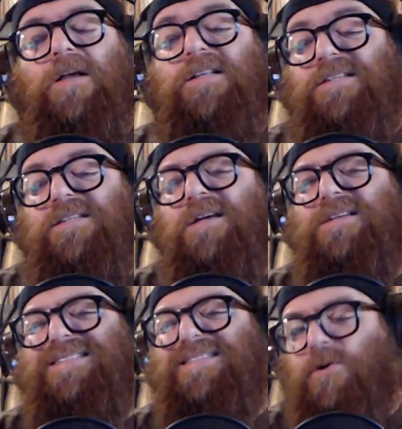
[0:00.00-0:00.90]
it's
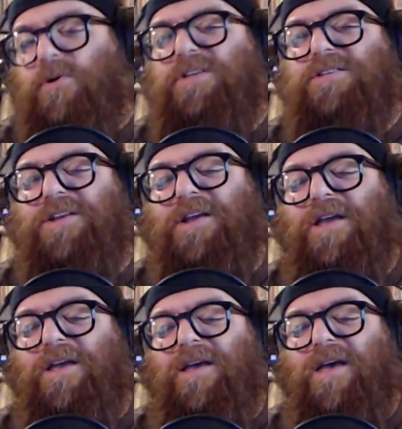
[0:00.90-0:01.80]
sung
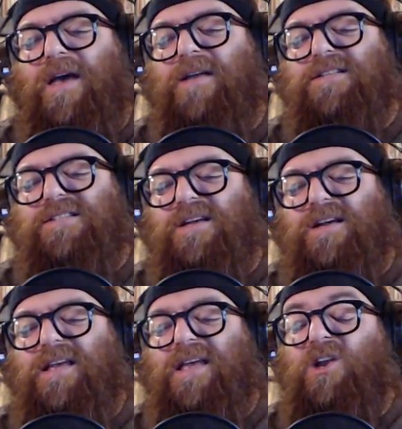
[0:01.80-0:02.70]
seriously, and it's
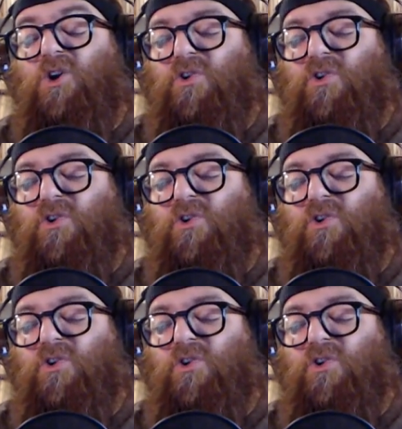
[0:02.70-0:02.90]
sung in